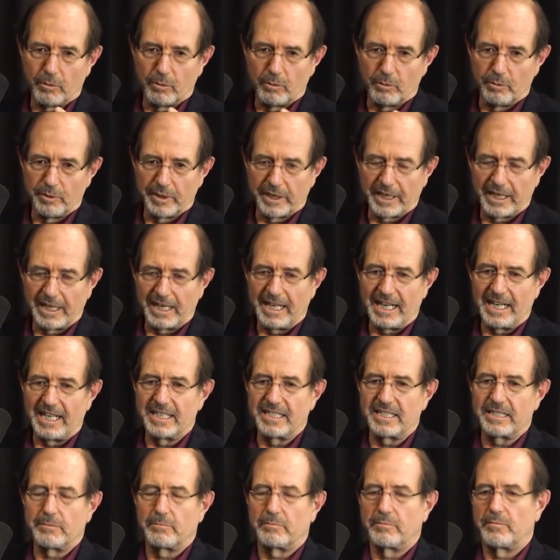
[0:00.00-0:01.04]
We
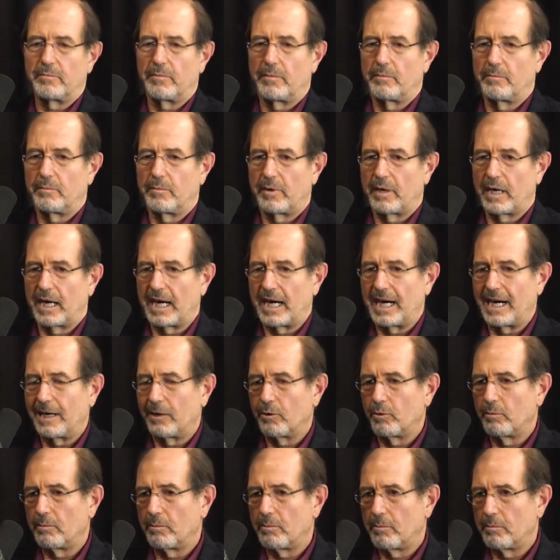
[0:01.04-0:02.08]
realize
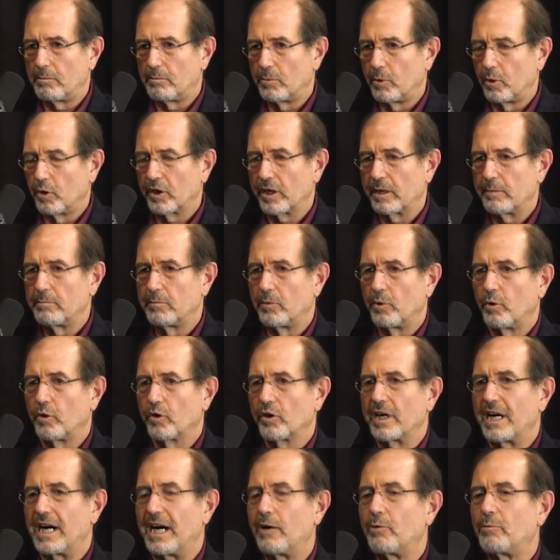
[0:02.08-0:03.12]
how more and
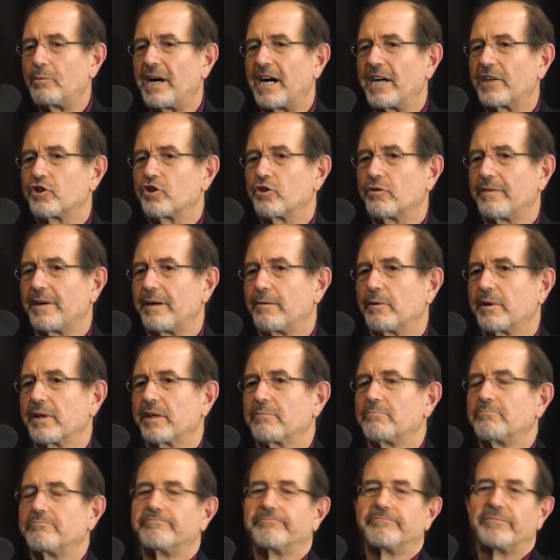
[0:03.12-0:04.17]
more, how much of
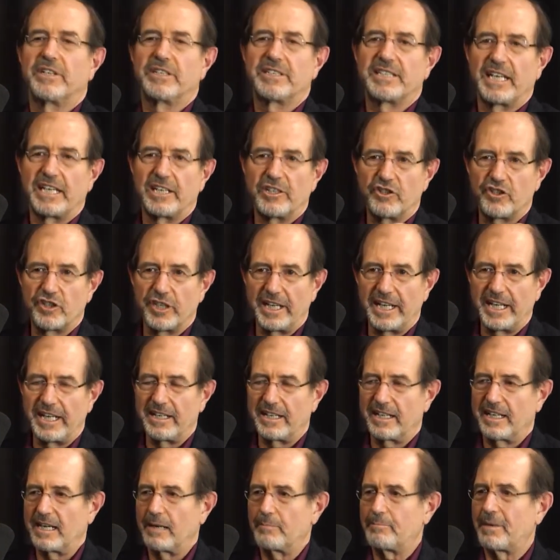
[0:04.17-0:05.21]
our, say,
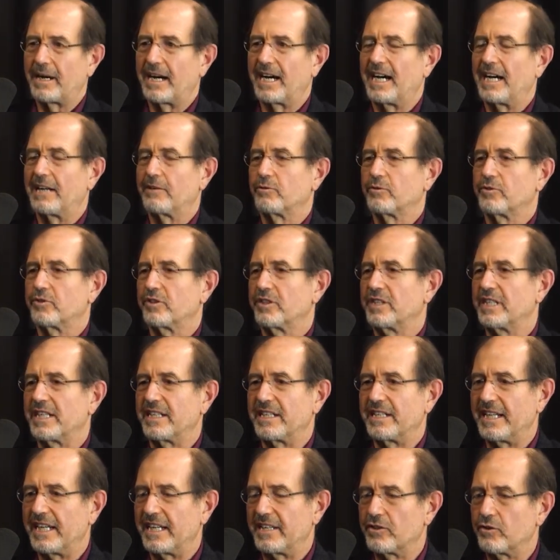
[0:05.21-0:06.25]
genetic apparatus
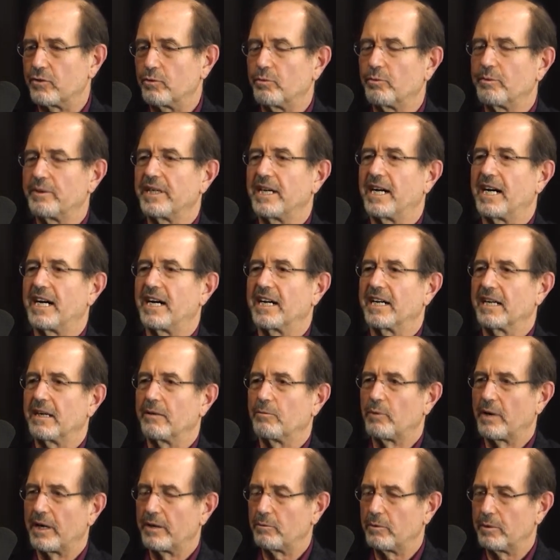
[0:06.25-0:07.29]
dictates who we are,
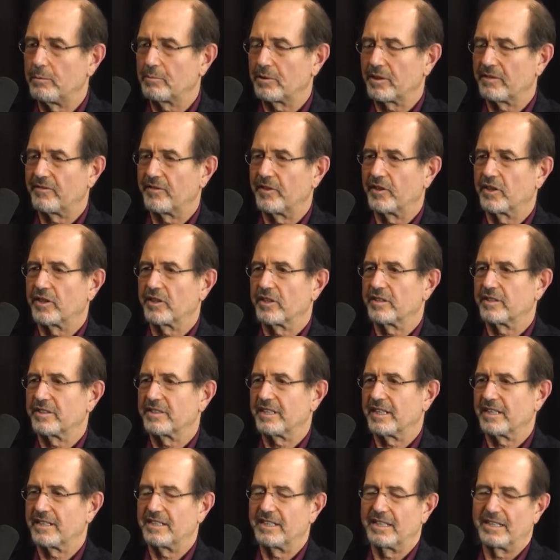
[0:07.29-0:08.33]
why we prefer
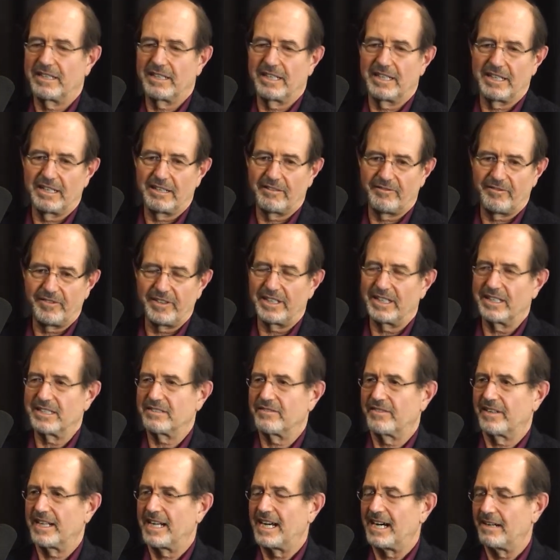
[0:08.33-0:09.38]
certain uh, things
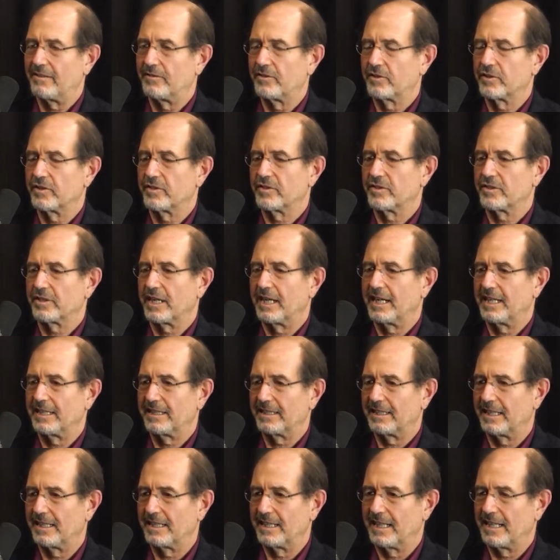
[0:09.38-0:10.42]
than others,
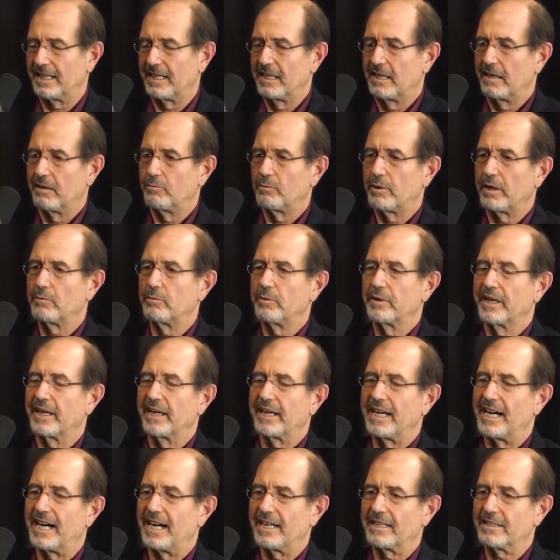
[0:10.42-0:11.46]
right? And uh, why we
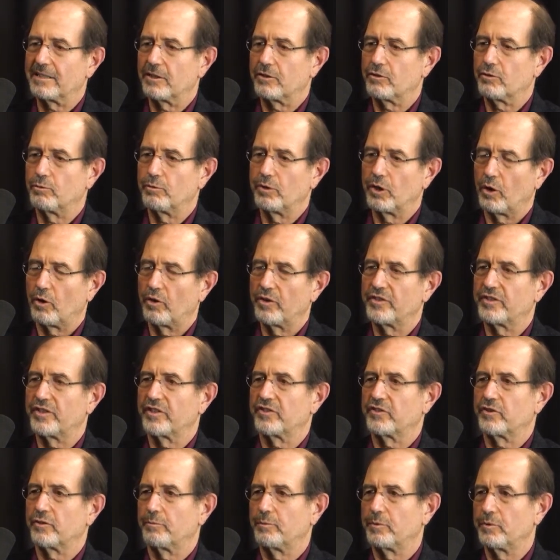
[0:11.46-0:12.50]
react to
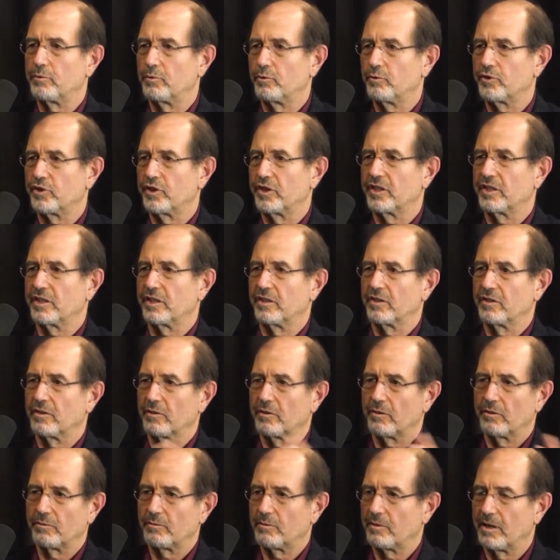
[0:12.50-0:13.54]
noises of music,
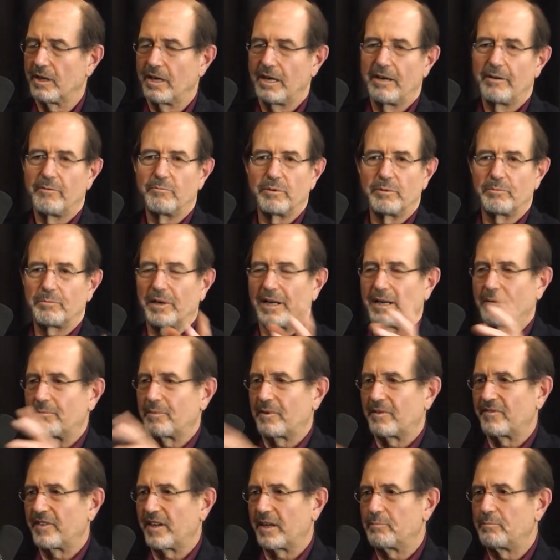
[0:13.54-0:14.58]
uh, we
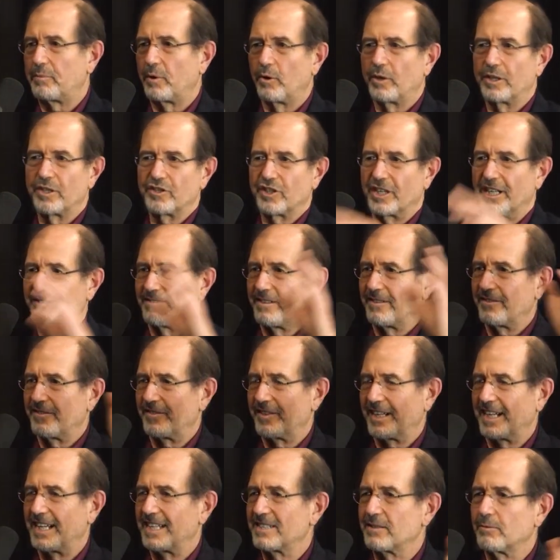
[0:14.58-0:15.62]
prefer poetry and
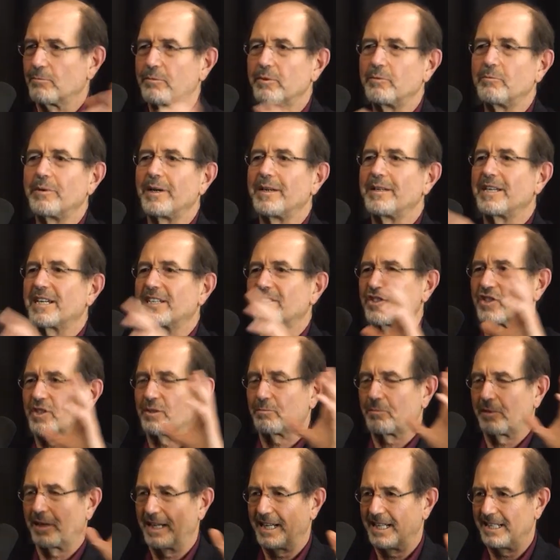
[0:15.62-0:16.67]
everything else. We may
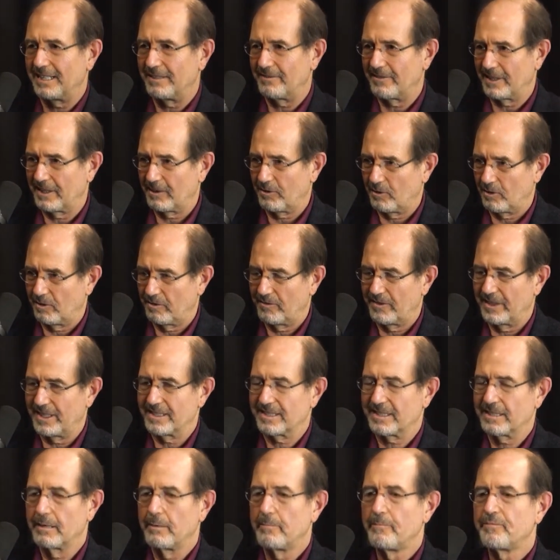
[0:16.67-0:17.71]
explain even all
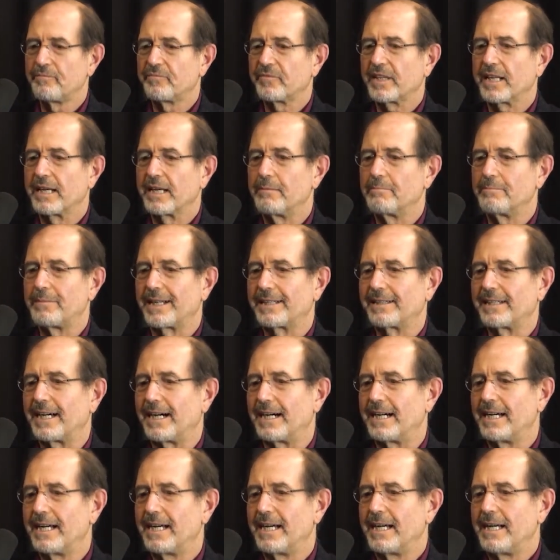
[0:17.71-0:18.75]
this. But, uh,
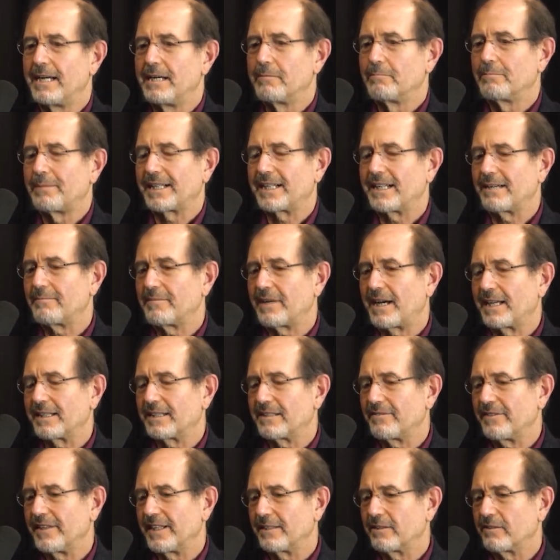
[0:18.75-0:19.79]
but uh, at
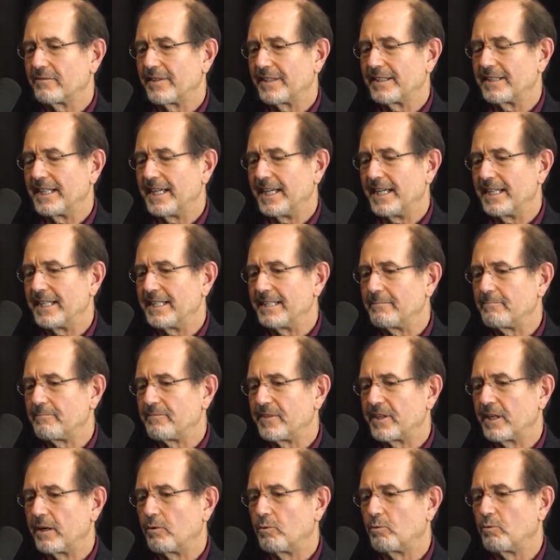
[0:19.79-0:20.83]
the end of the day,
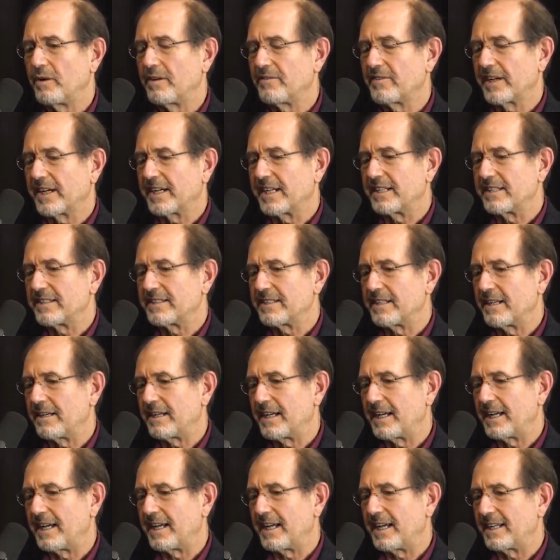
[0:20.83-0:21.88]
whether ex
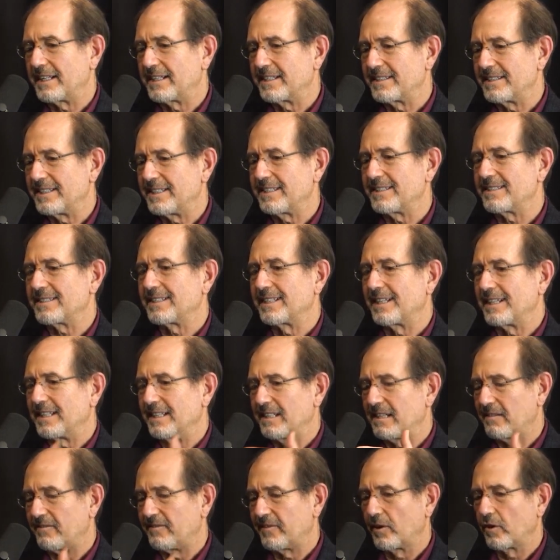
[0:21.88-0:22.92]
exist
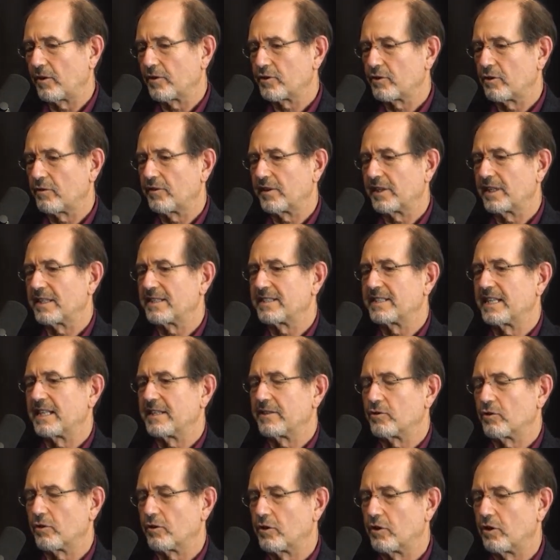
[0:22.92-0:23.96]
in a philosophical
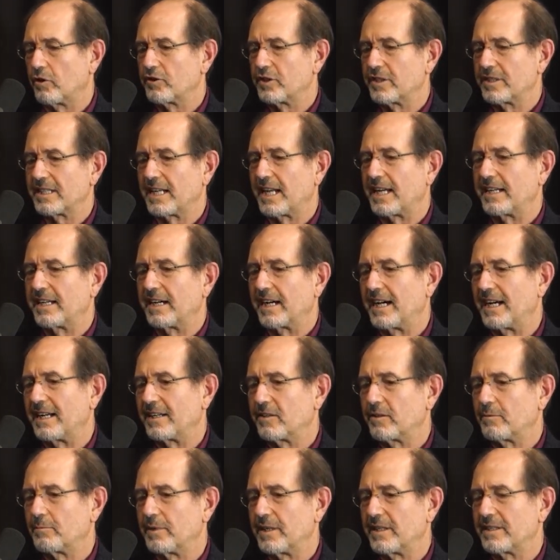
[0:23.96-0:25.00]
sense or not, it's like
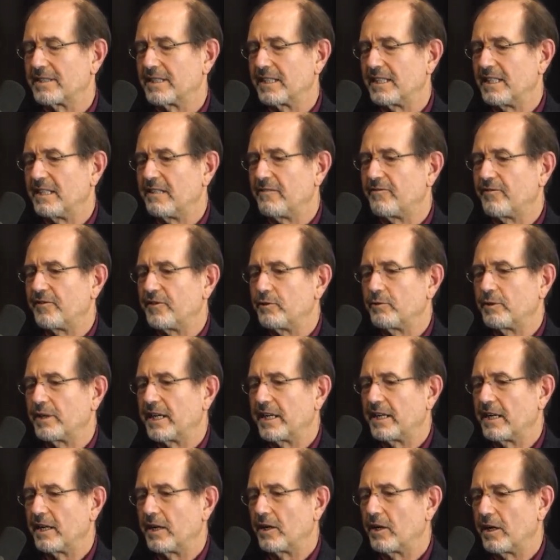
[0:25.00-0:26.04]
randomness. If you
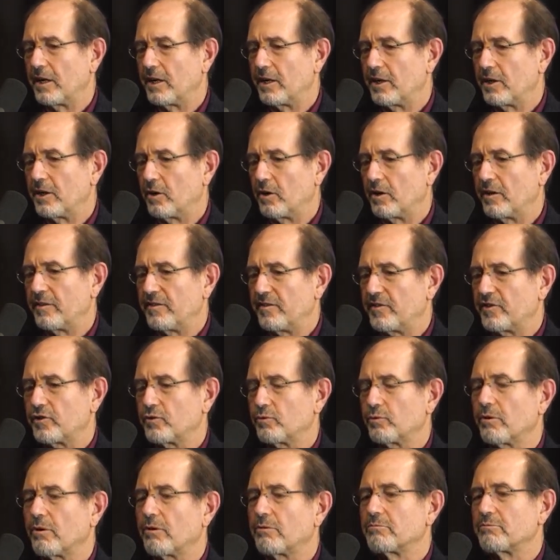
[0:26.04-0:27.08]
can, if
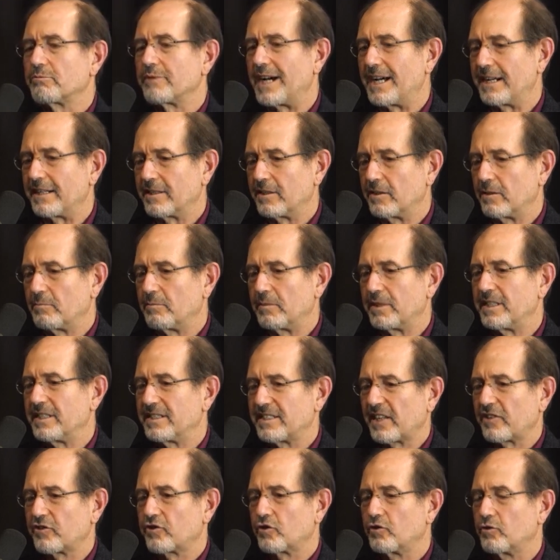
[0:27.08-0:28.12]
pseudo-random
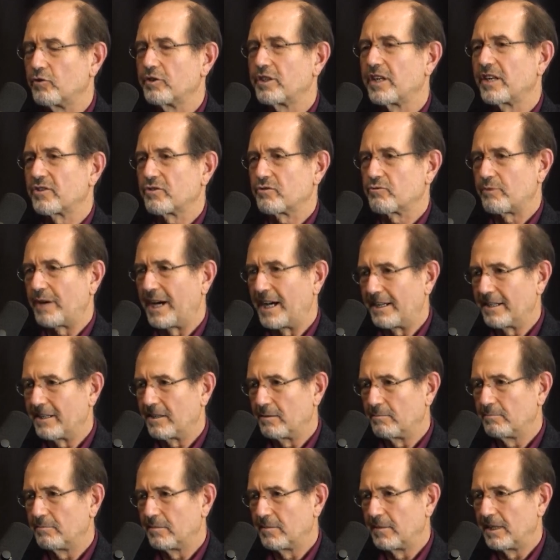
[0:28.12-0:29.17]
is as good as
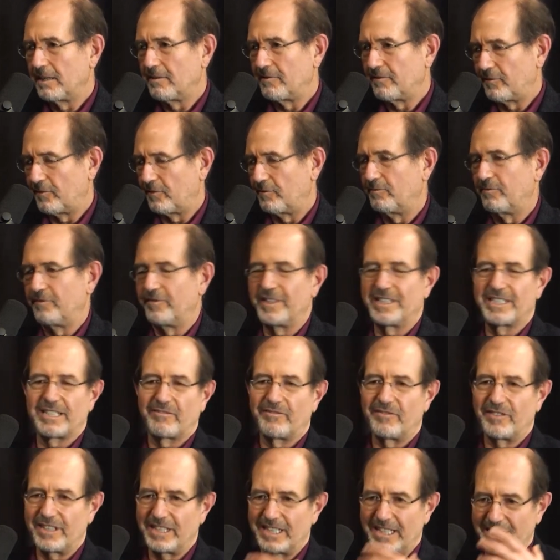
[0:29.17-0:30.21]
random,
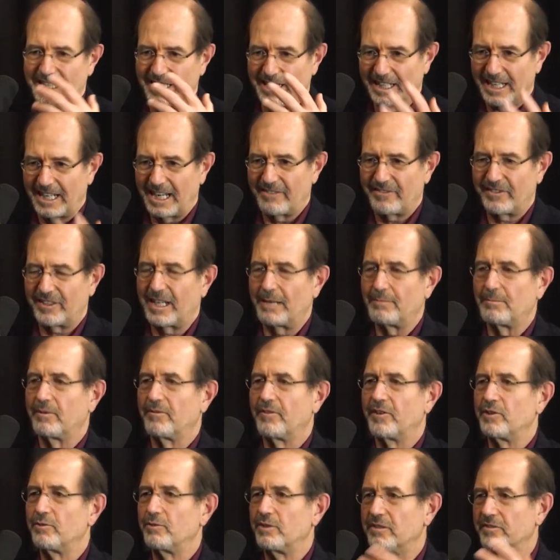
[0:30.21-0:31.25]
vis-a-vis lifetime of
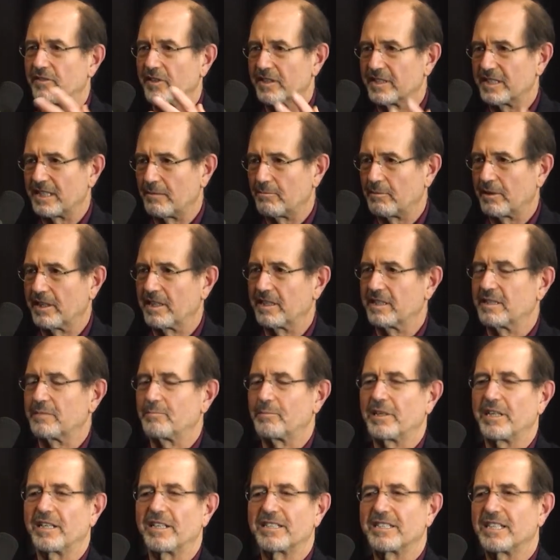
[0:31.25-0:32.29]
the universe, our
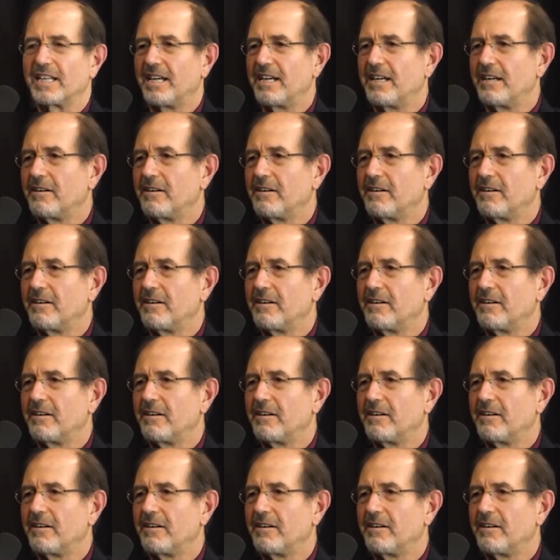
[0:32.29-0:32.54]
experience,